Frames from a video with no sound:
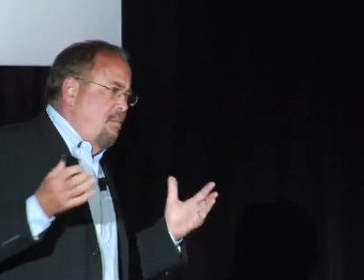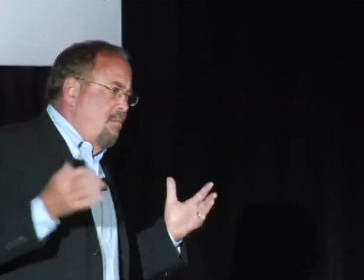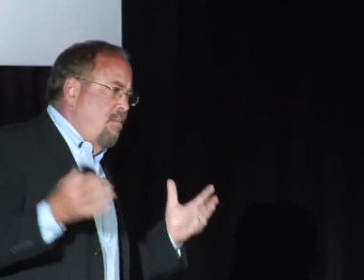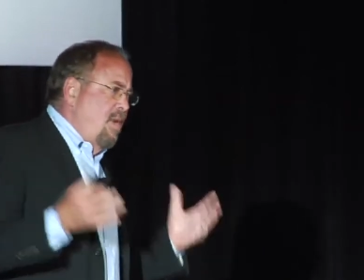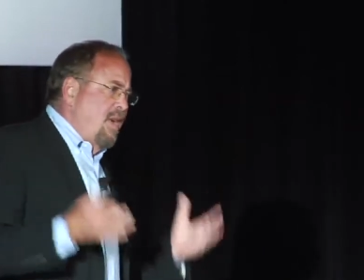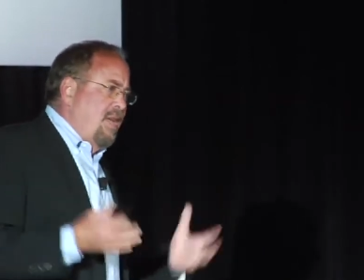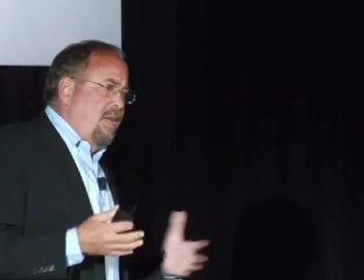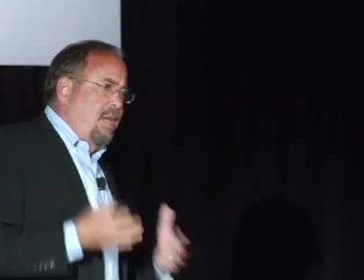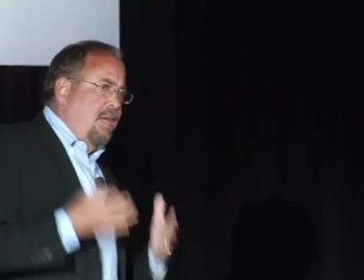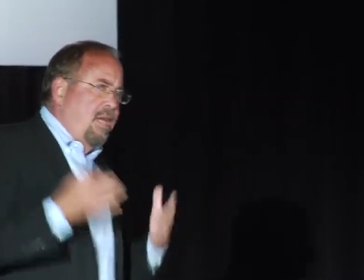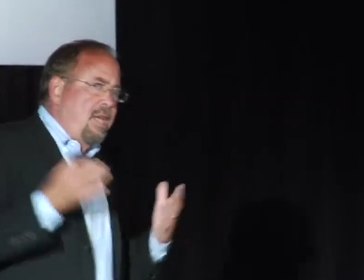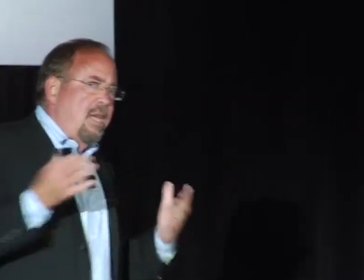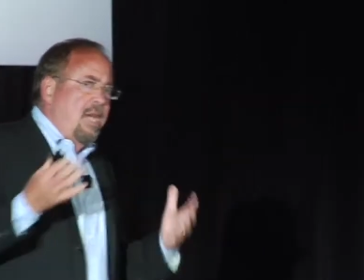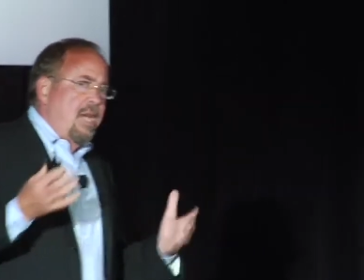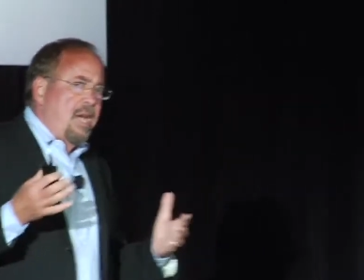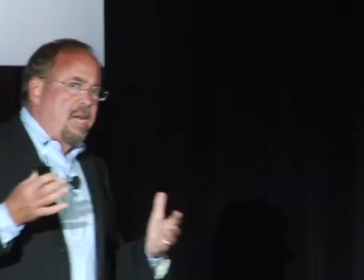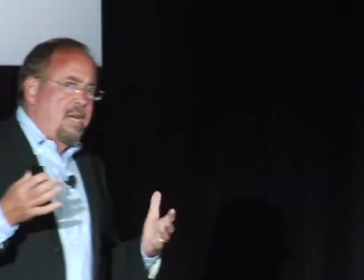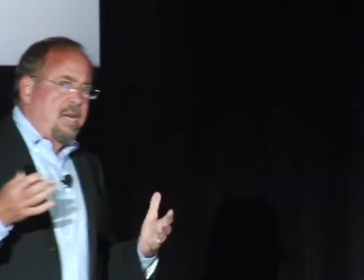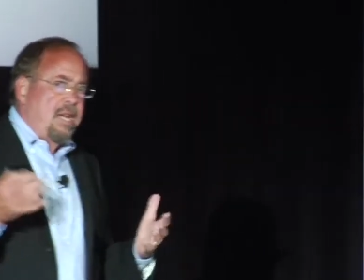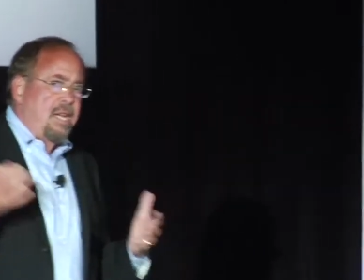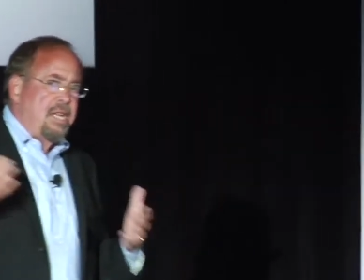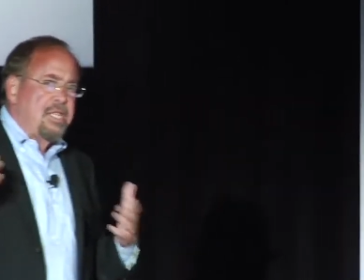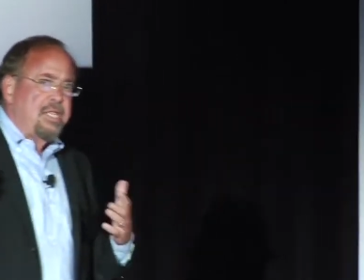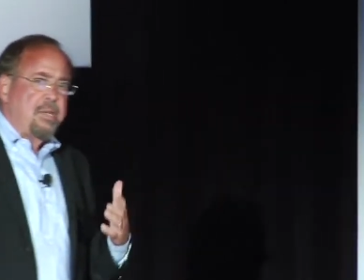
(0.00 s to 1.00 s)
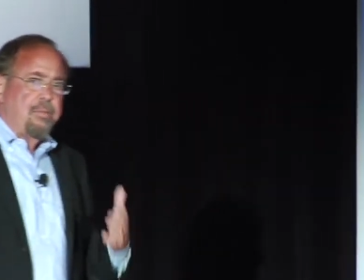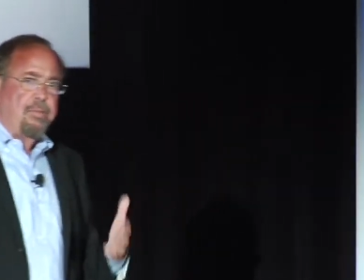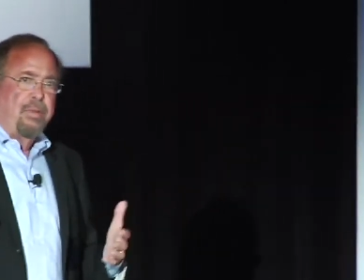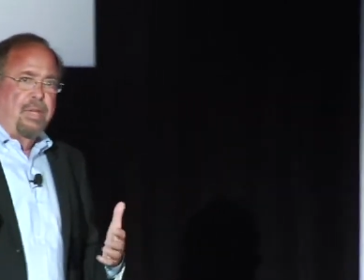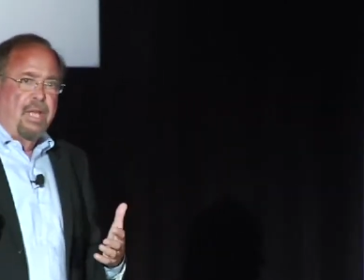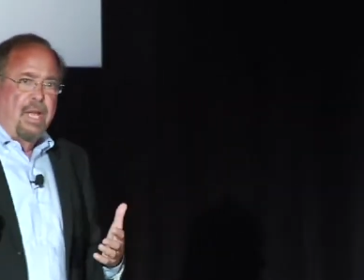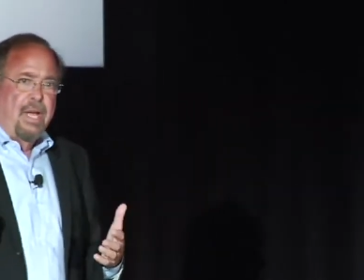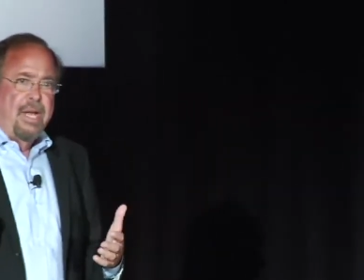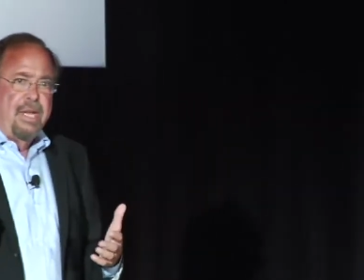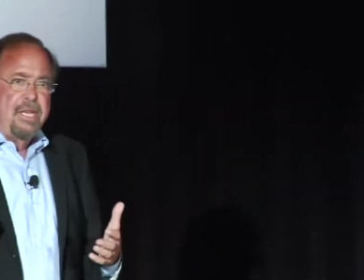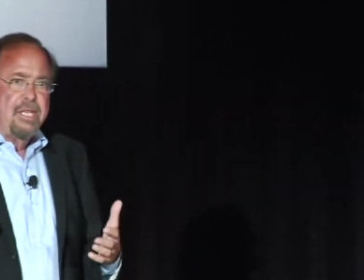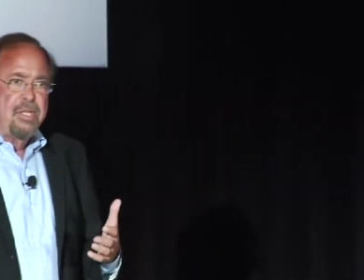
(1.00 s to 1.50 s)
But yet, it's a
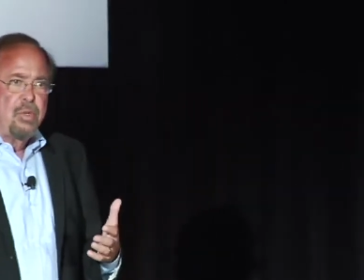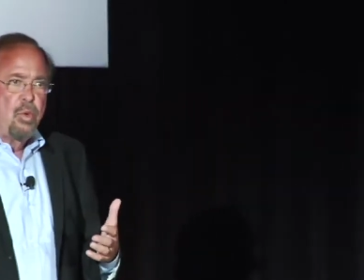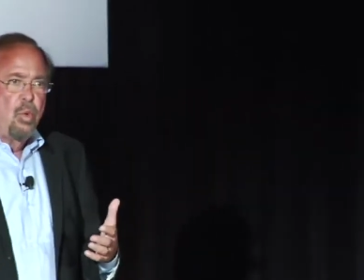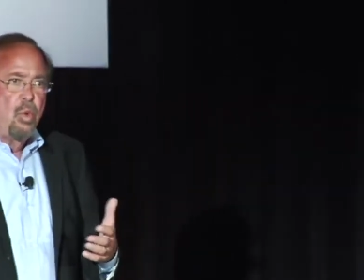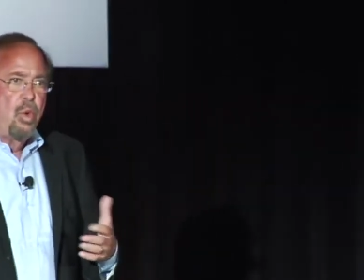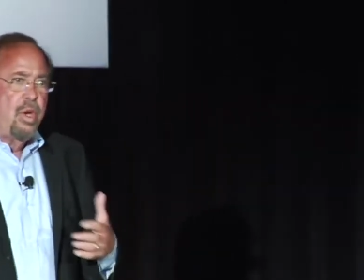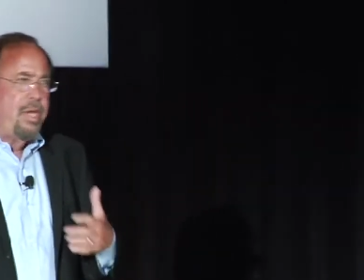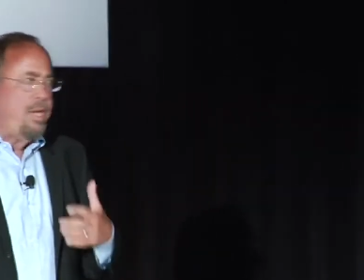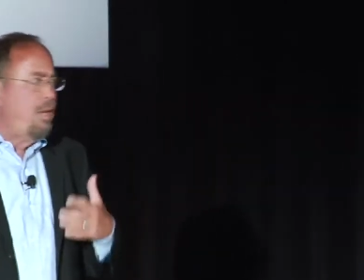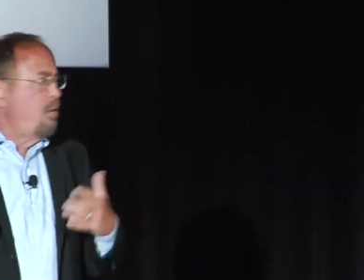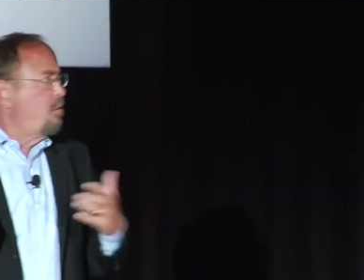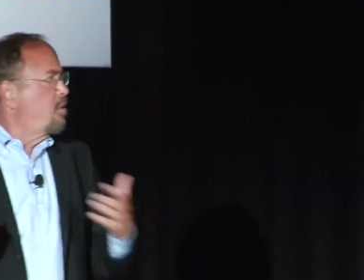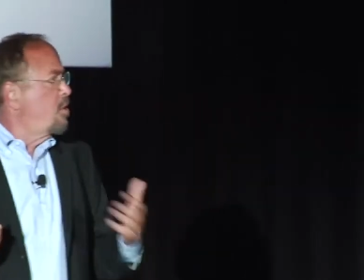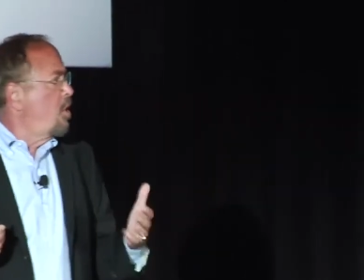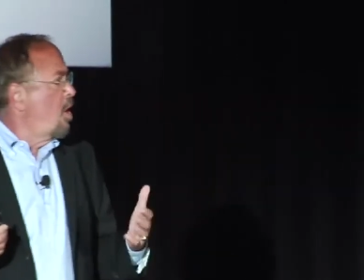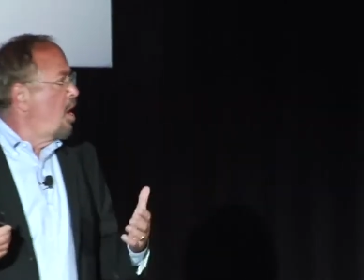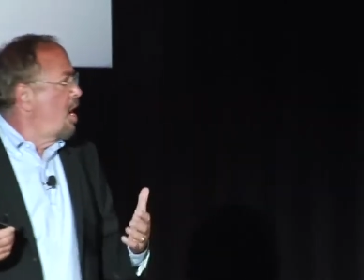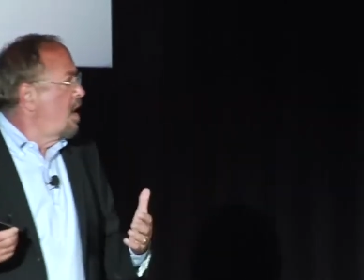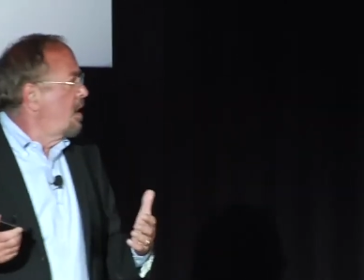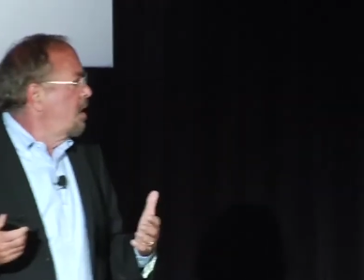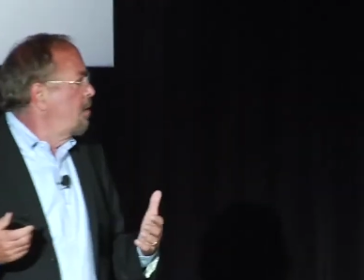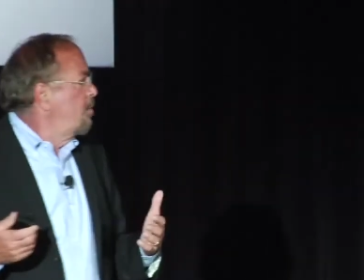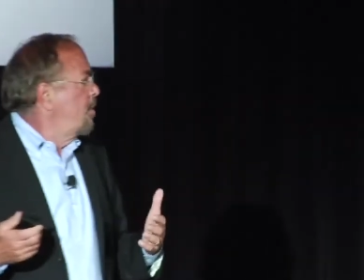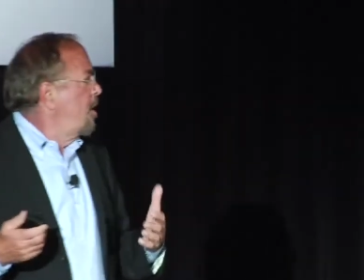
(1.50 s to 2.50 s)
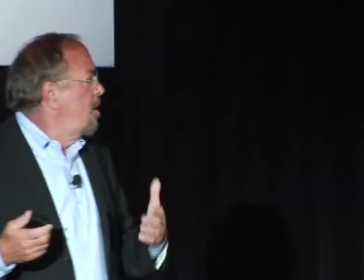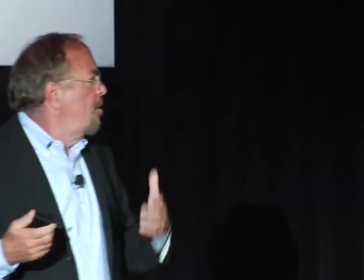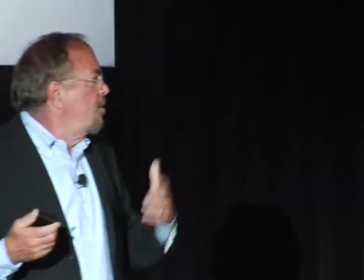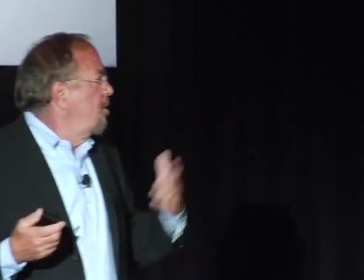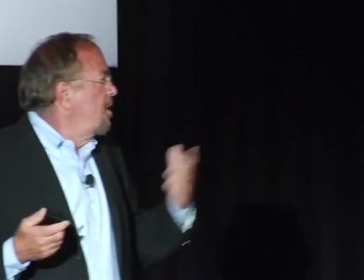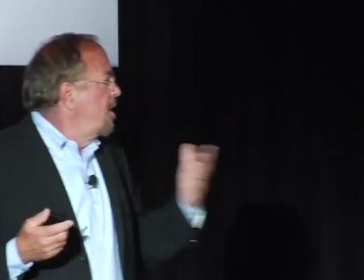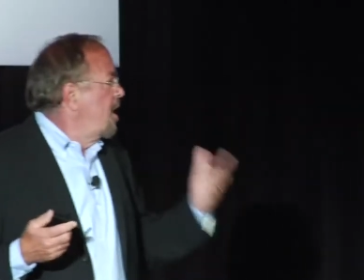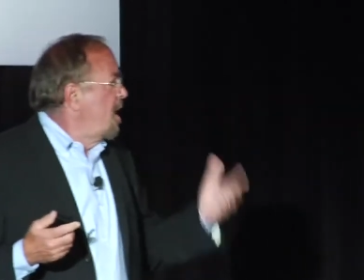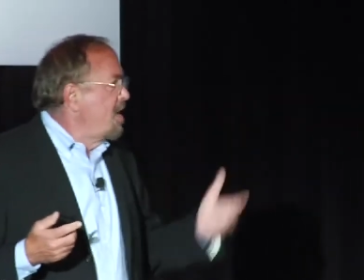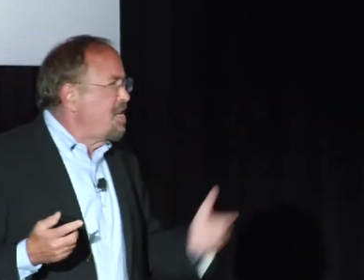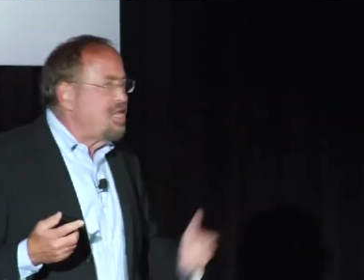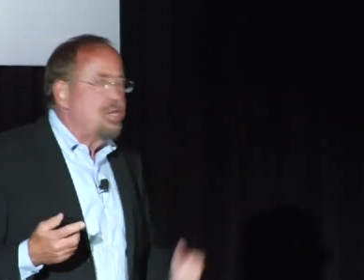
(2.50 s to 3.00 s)
place where you talk
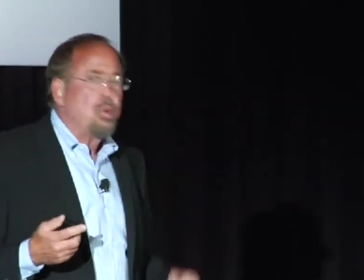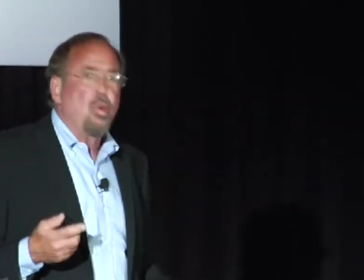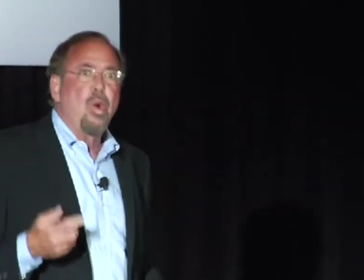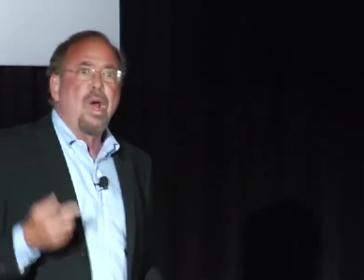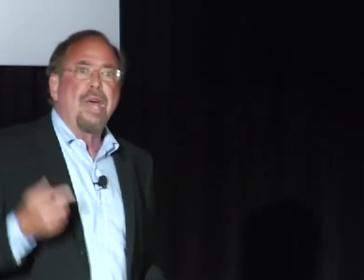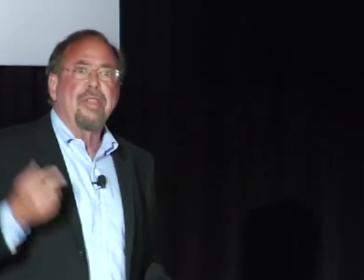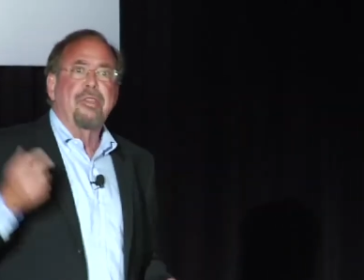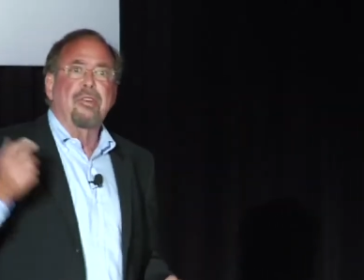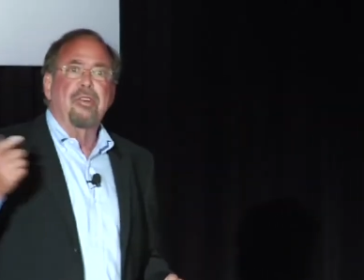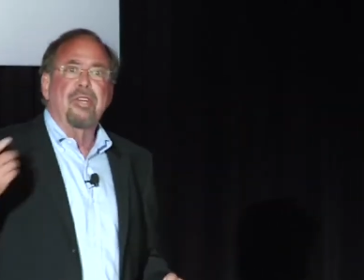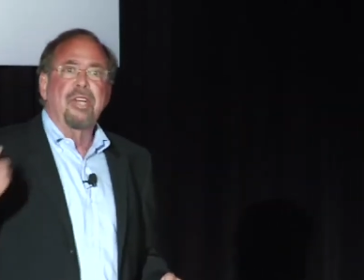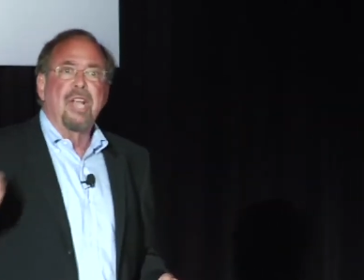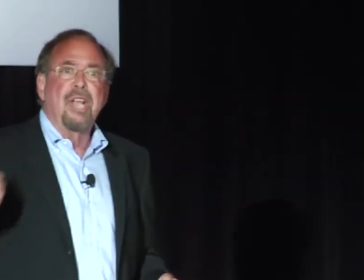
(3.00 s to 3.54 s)
about nice weather,